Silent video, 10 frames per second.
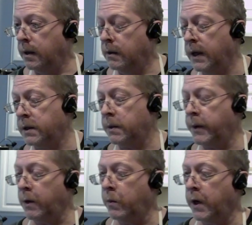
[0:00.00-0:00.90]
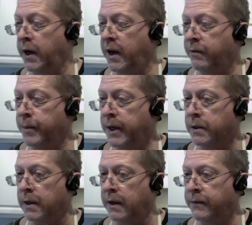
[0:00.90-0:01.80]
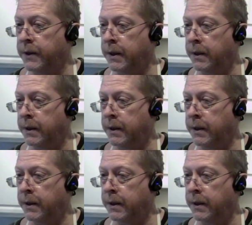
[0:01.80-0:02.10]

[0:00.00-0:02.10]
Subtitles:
well actually we got 1.5 minutes left.